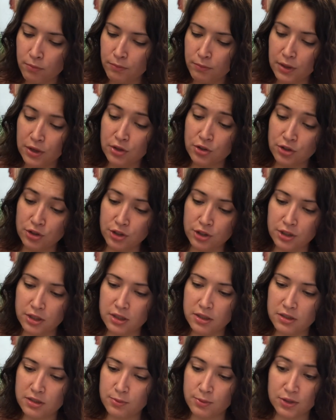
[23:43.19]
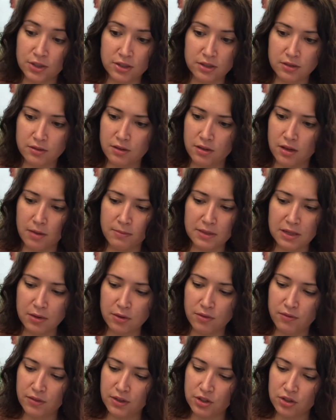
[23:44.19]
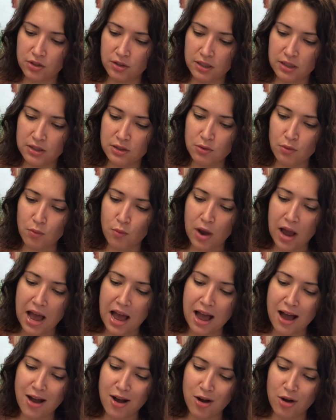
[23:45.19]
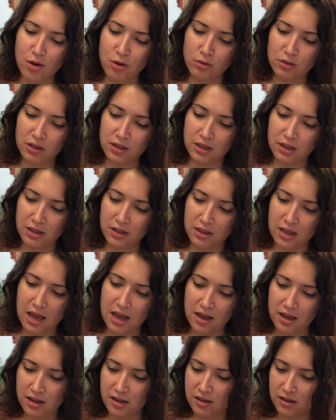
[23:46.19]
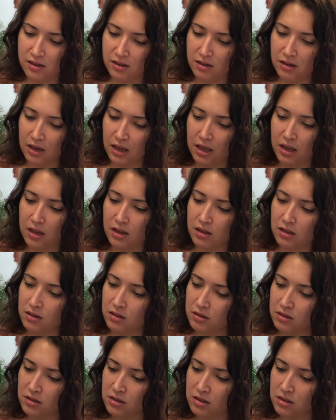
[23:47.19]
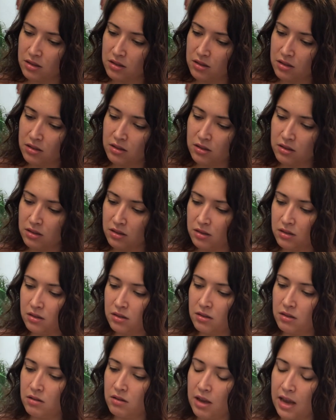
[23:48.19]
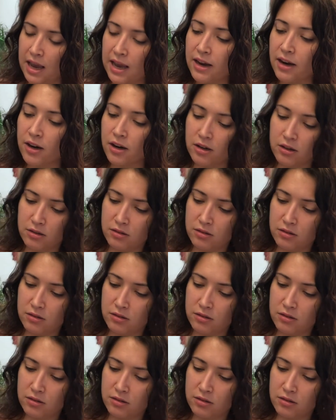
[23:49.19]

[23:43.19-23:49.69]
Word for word: Endurance, which is comes out with vigilance. Wow, look at that. And air.